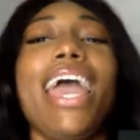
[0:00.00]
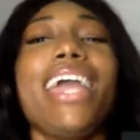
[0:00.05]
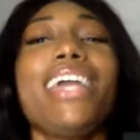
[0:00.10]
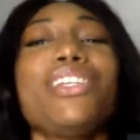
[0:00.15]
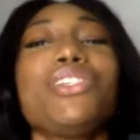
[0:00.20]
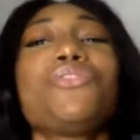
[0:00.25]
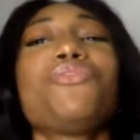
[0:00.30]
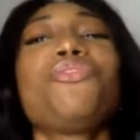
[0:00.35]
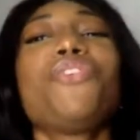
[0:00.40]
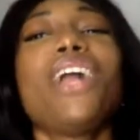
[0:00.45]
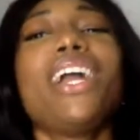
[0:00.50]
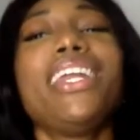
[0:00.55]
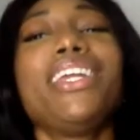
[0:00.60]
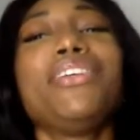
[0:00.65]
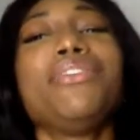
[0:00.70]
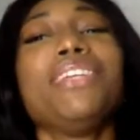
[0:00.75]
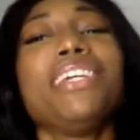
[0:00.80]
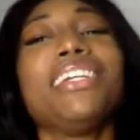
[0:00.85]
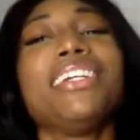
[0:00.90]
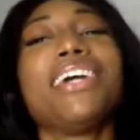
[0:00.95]
H.
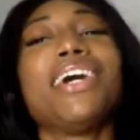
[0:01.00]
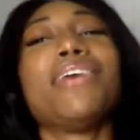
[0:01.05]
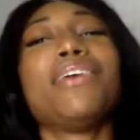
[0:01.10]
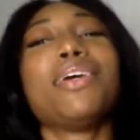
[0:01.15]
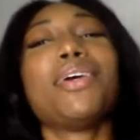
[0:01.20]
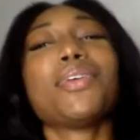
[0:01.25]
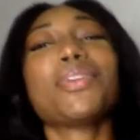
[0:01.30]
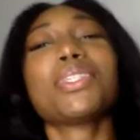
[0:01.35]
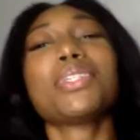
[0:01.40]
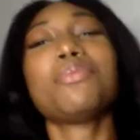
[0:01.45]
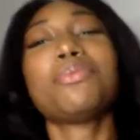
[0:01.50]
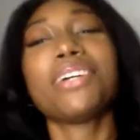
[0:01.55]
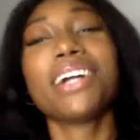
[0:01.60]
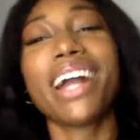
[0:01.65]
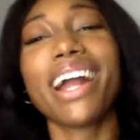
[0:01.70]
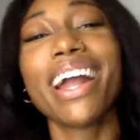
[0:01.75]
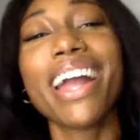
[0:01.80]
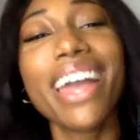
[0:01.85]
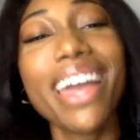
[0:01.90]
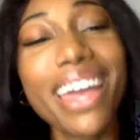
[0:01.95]
Freddie, you need to go on
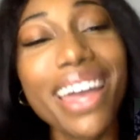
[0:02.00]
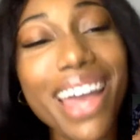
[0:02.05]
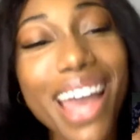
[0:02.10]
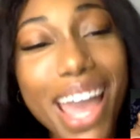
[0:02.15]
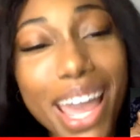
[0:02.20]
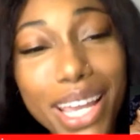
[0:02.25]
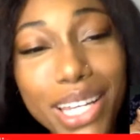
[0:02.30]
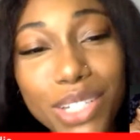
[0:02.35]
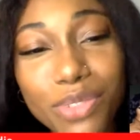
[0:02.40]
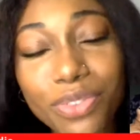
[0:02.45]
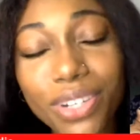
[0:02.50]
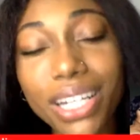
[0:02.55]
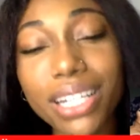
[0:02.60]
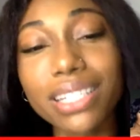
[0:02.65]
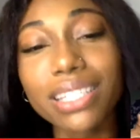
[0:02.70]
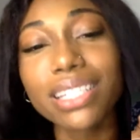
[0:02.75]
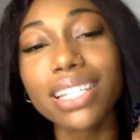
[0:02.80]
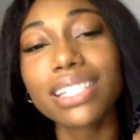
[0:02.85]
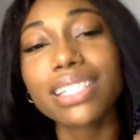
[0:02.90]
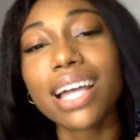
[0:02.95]
somewhere. H.
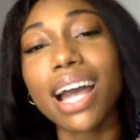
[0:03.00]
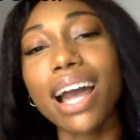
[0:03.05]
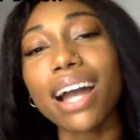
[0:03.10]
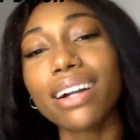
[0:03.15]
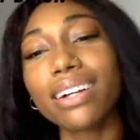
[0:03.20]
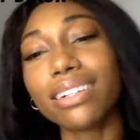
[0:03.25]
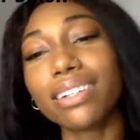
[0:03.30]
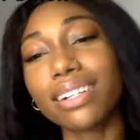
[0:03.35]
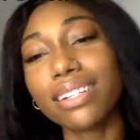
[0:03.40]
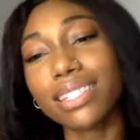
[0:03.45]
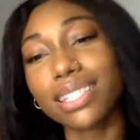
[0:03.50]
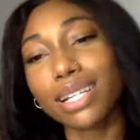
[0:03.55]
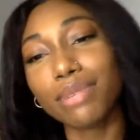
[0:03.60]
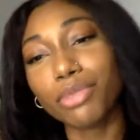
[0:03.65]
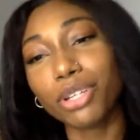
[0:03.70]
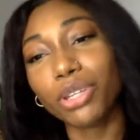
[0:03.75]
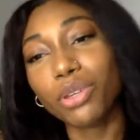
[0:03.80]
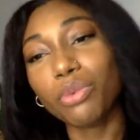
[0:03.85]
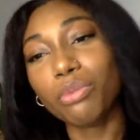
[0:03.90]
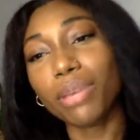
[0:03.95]
Freddie says hot girl
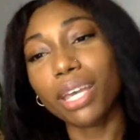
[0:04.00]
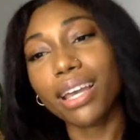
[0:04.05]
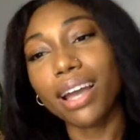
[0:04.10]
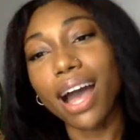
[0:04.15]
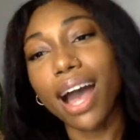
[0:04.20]
summer, you mean